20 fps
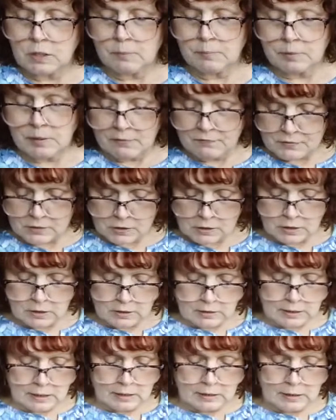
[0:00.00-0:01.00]
prophecy
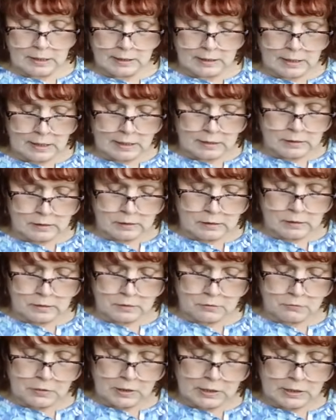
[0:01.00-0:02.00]
again I
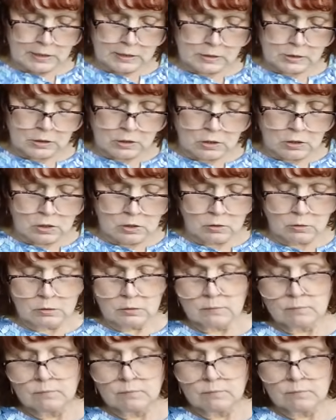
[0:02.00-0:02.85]
got 3 days ago,